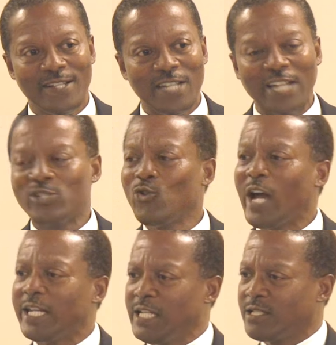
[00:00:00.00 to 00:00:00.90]
That you
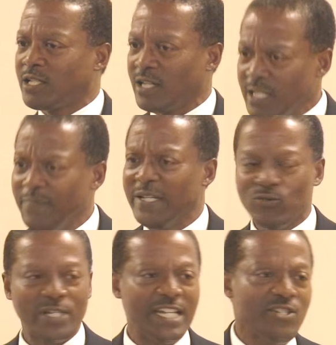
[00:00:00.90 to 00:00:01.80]
are determined
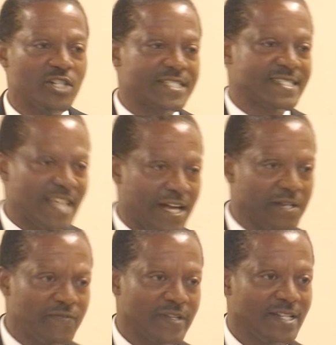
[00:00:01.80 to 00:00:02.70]
within
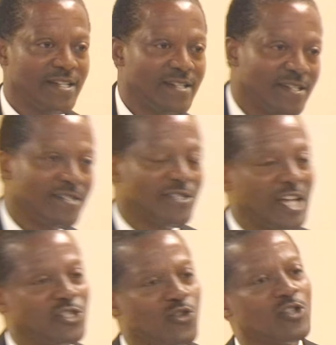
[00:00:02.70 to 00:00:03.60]
yourself
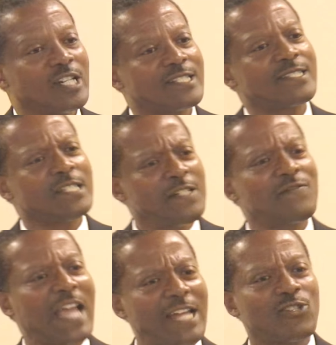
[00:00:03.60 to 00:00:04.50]
that you're going to serve
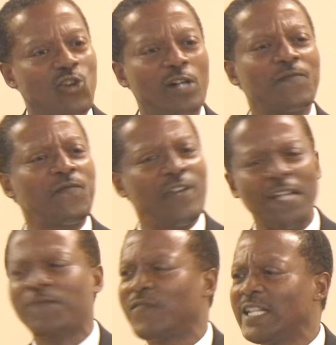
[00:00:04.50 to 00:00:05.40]
that God
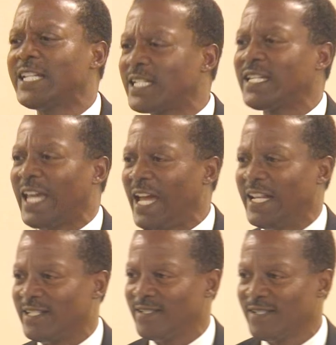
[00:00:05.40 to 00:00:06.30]
faithfully to the
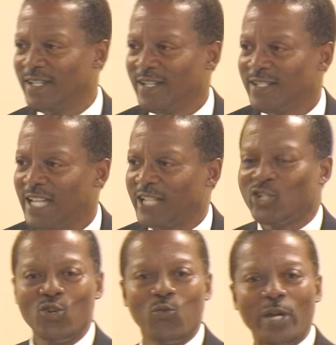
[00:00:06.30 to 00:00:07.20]
end, that
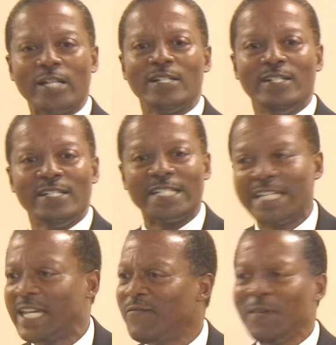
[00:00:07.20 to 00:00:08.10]
you will
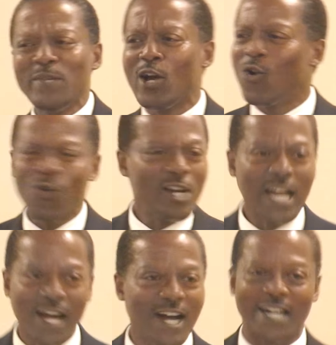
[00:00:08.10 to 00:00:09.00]
give Him your whole
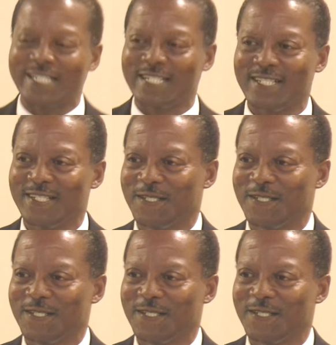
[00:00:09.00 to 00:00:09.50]
heart,